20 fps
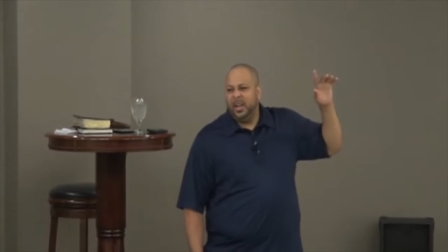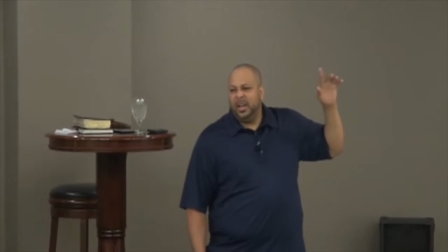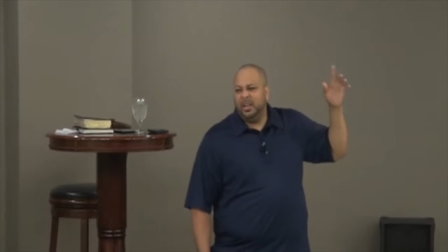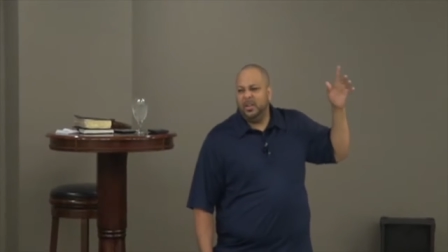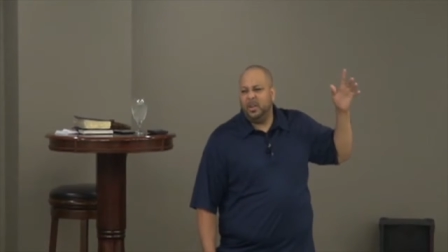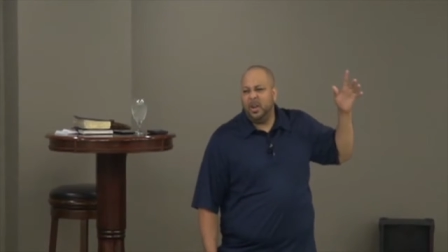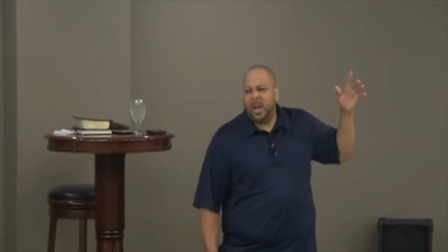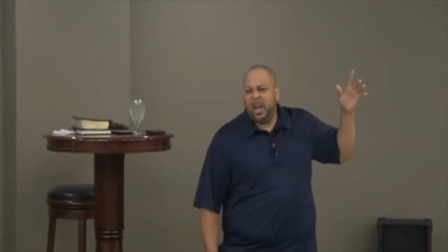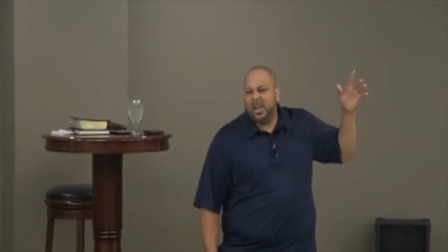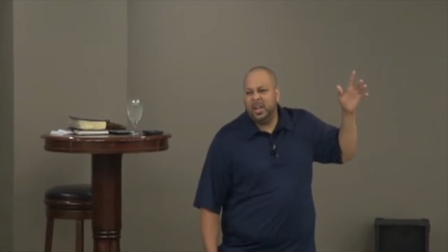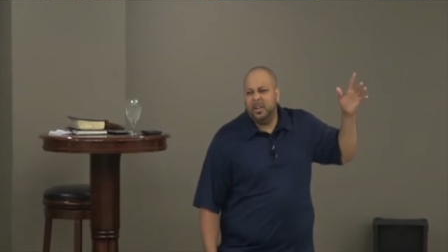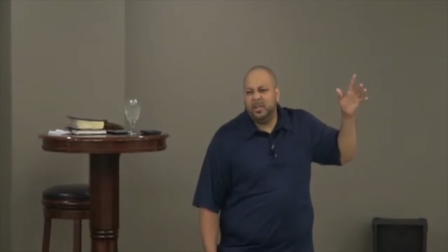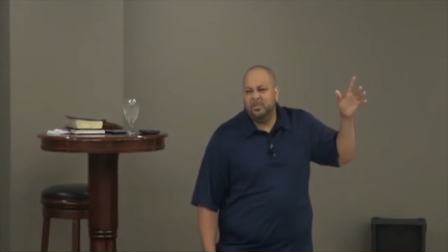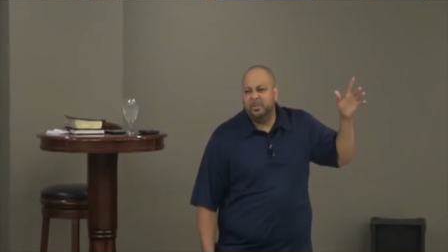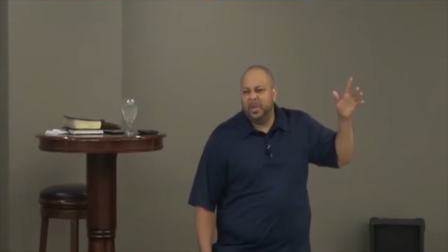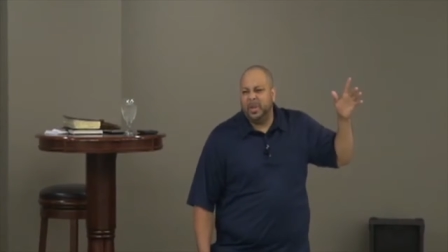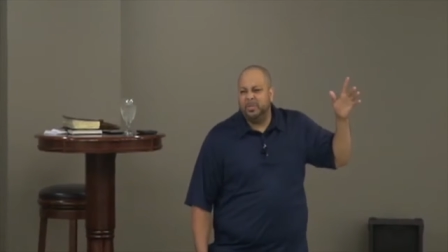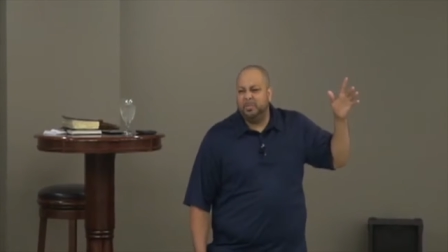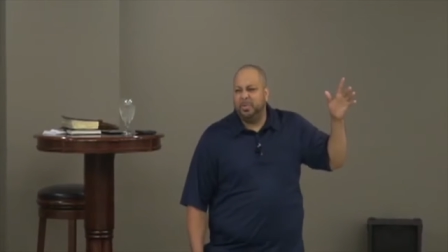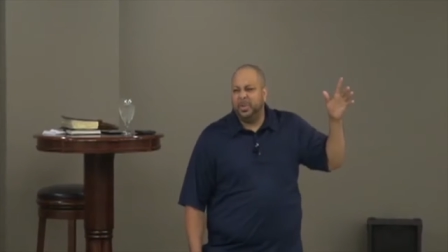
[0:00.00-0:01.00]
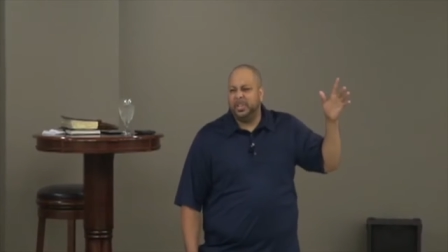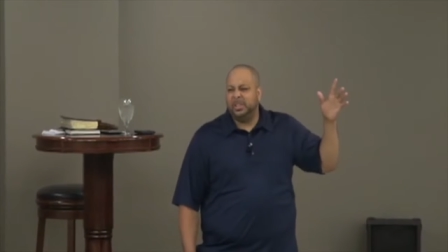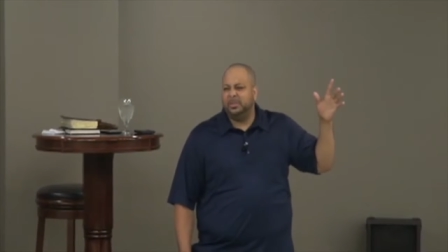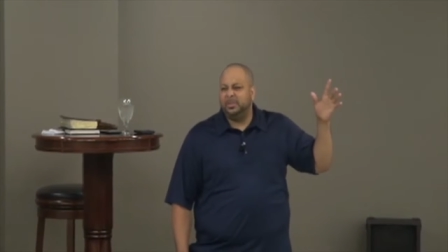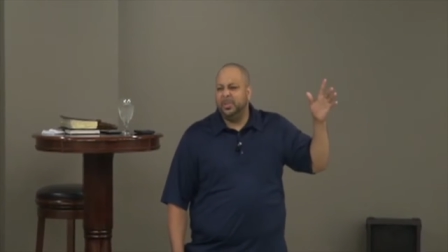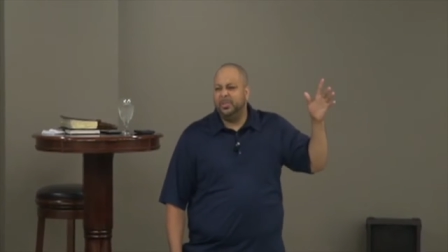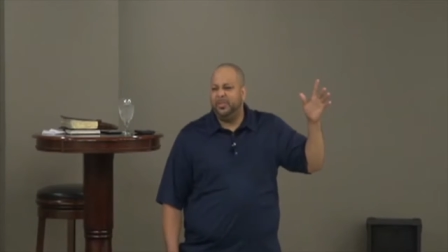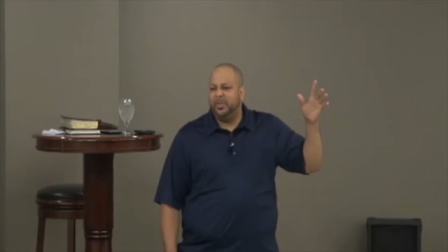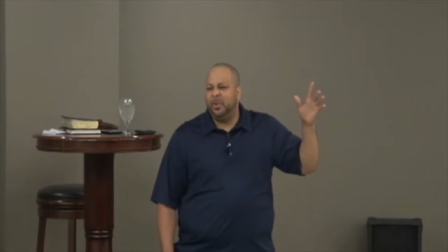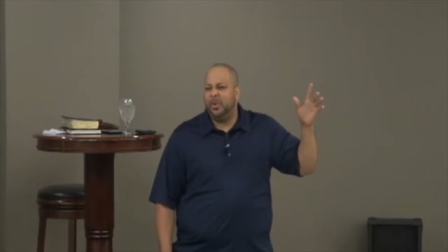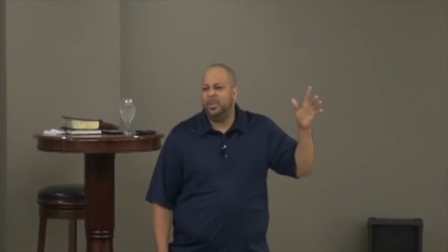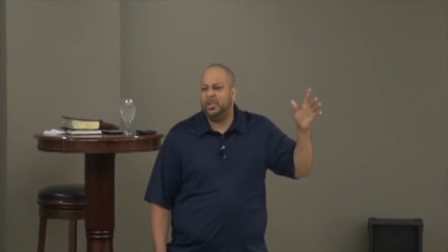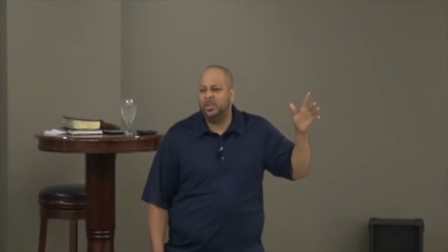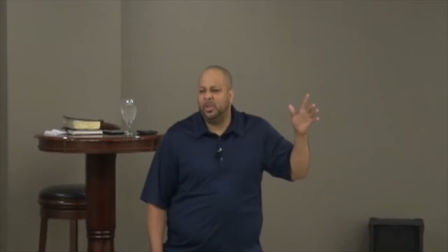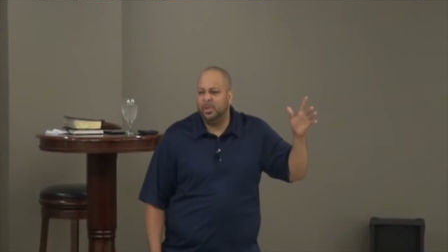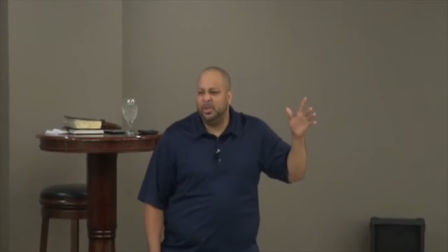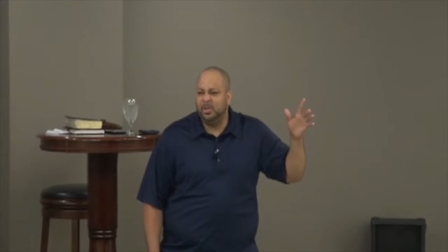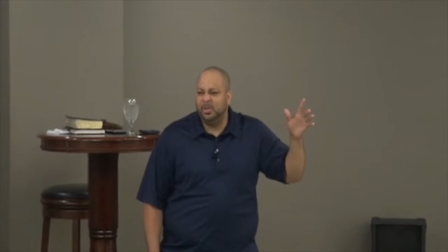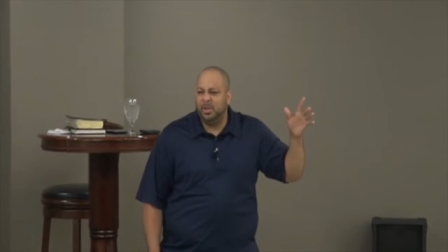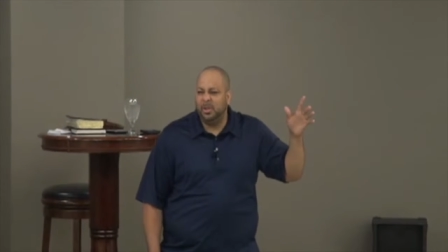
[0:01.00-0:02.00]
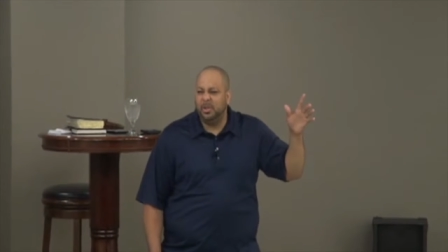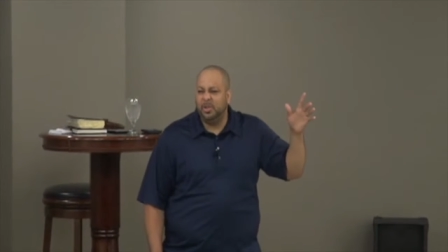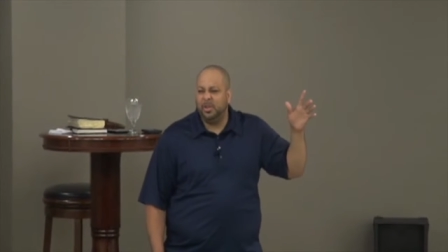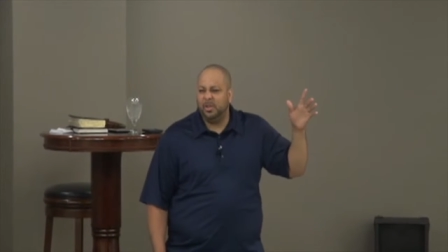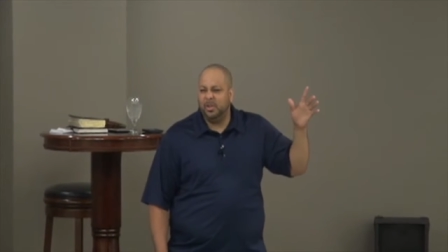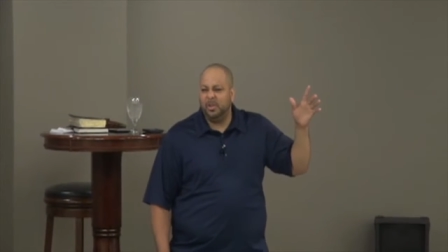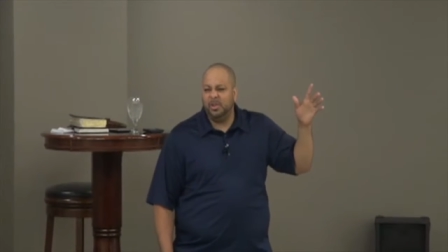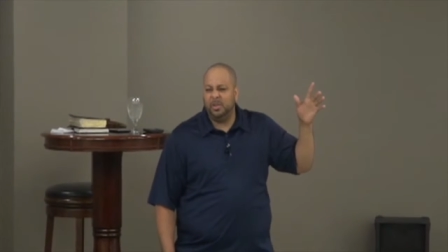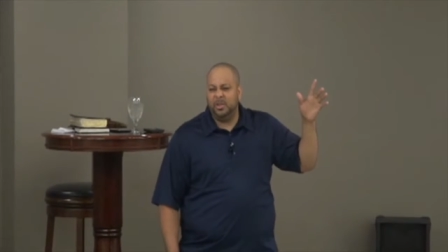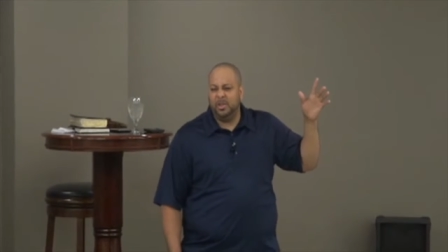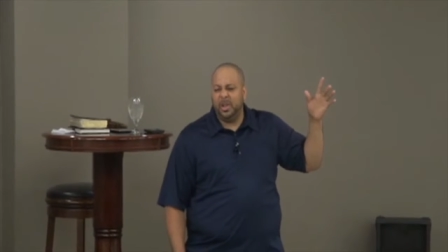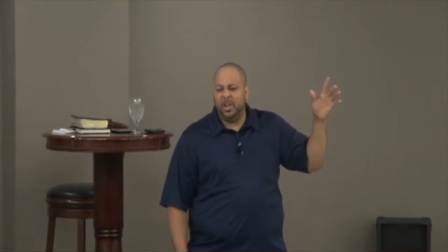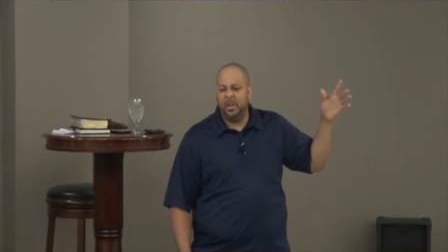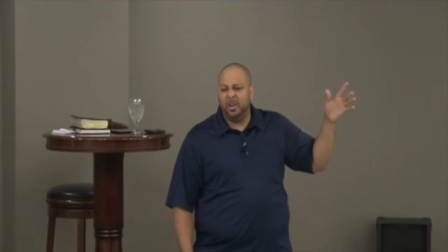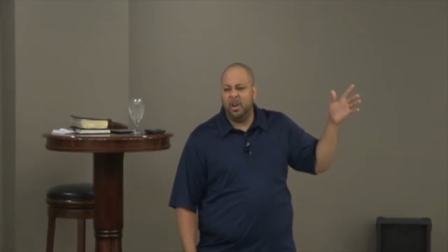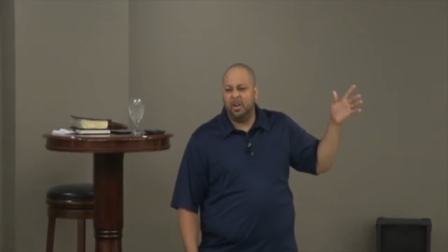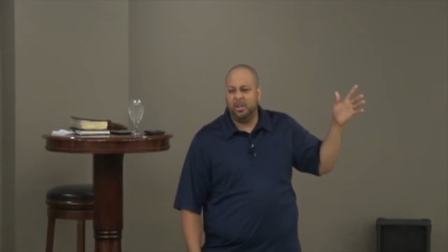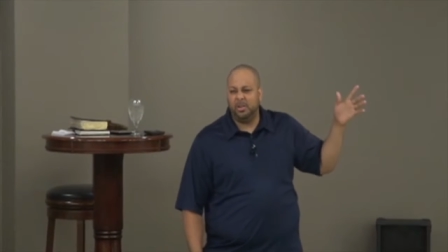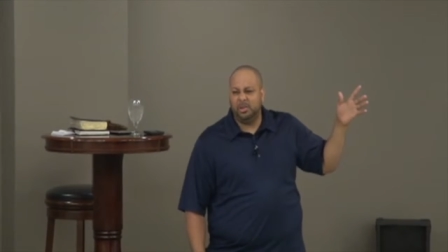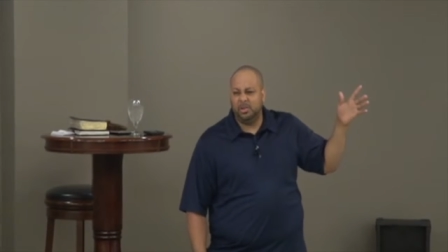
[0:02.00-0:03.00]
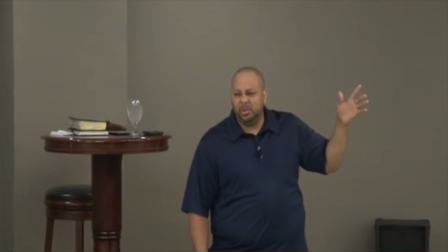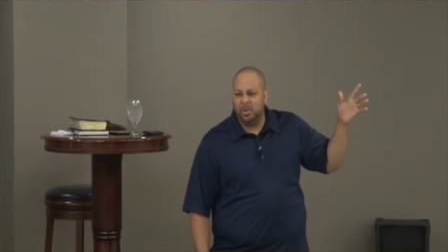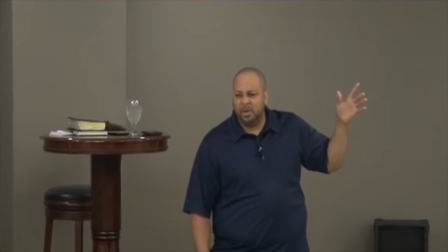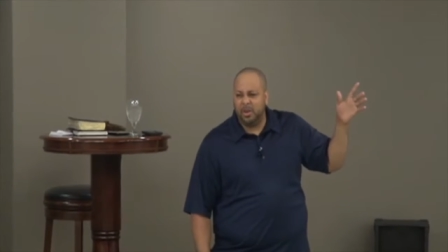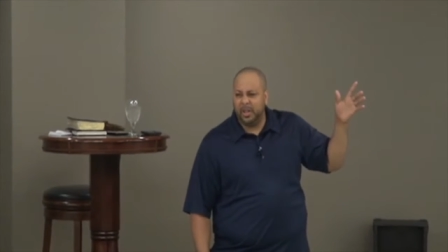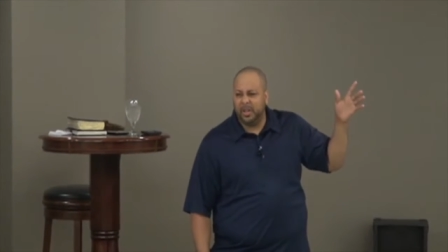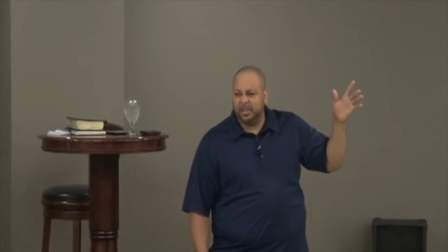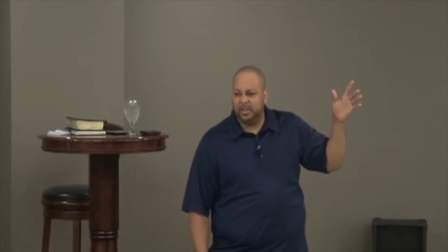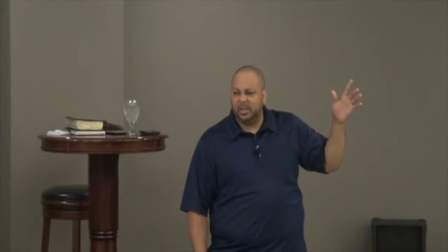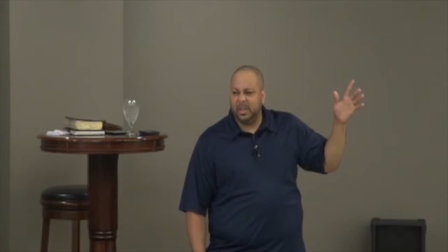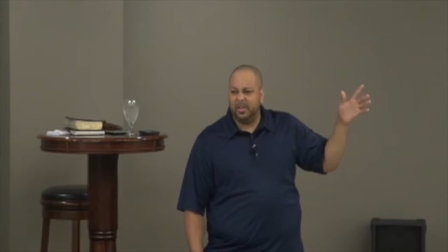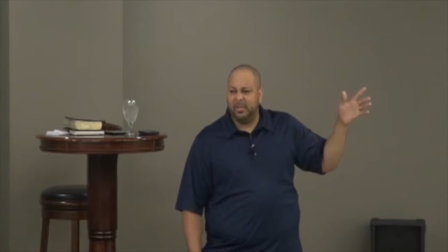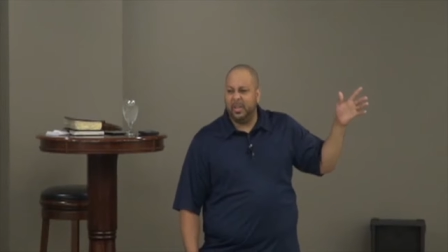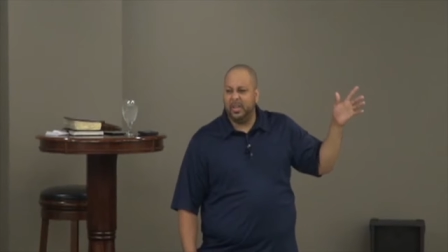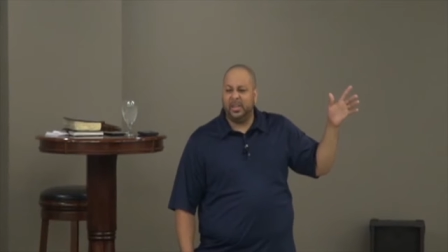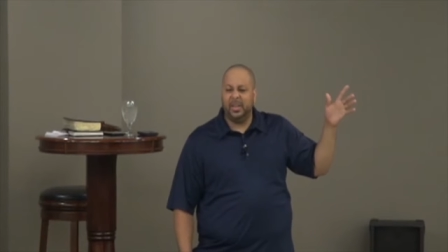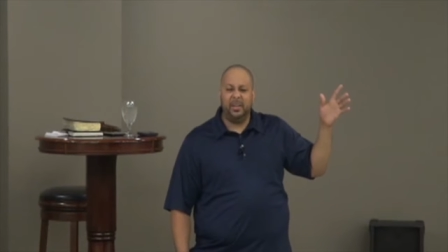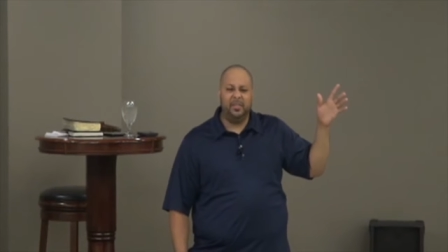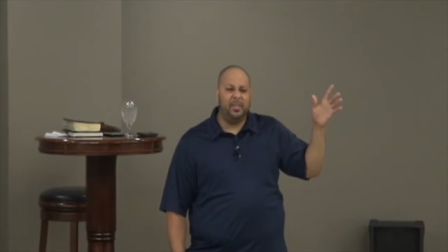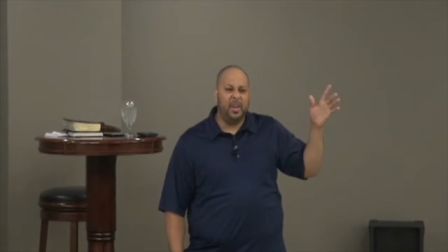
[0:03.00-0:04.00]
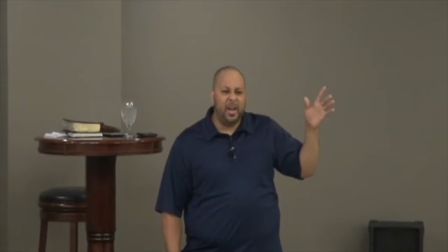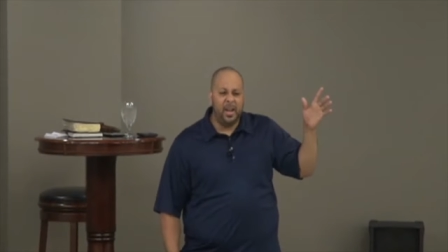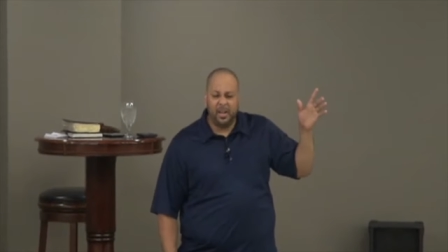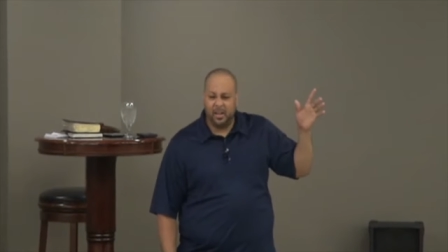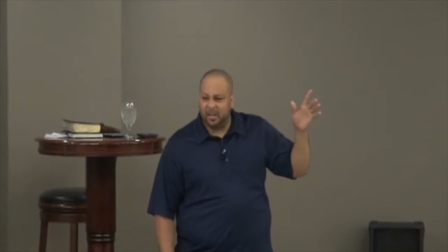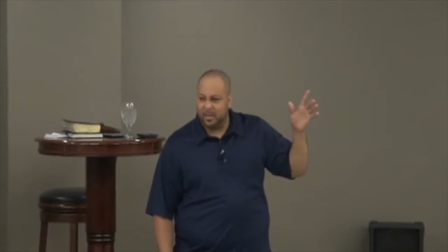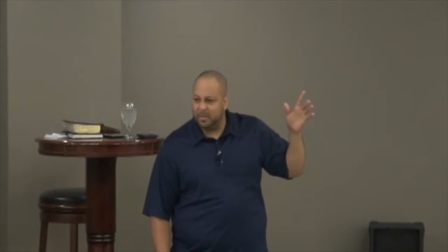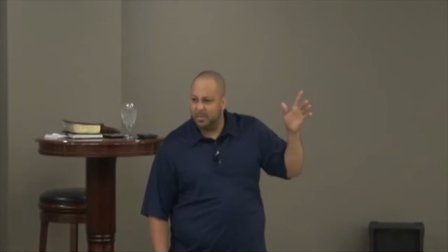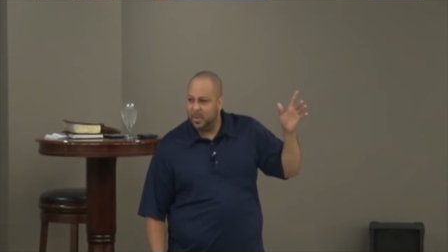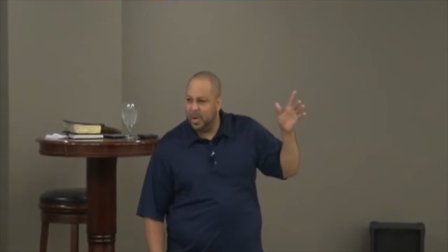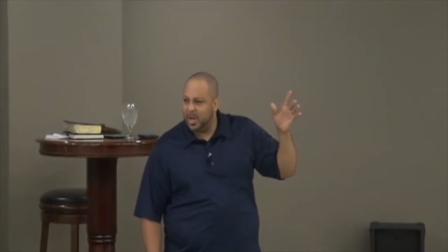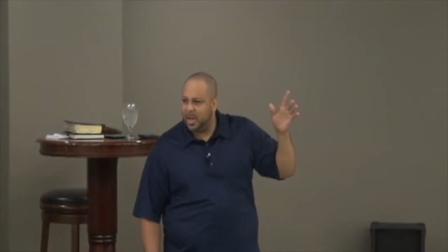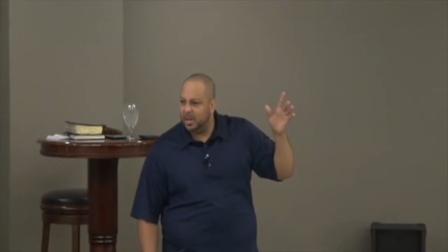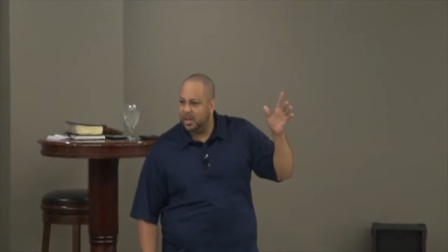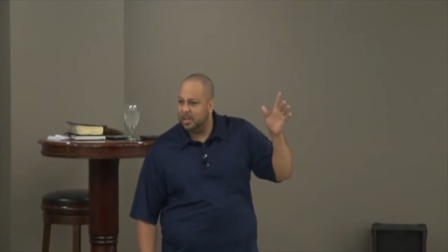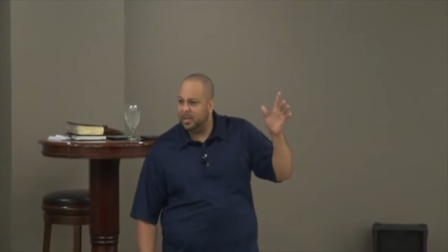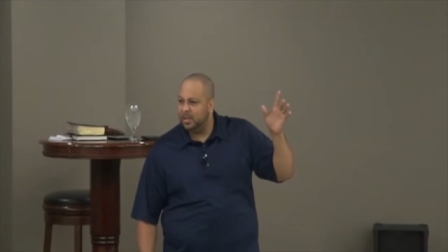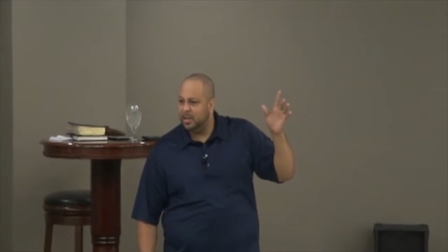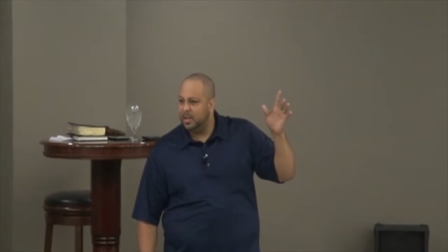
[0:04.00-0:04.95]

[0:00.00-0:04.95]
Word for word: You know, I ain't never been to prison before, so you know, you, you, you hear all the stories and everything, right? What?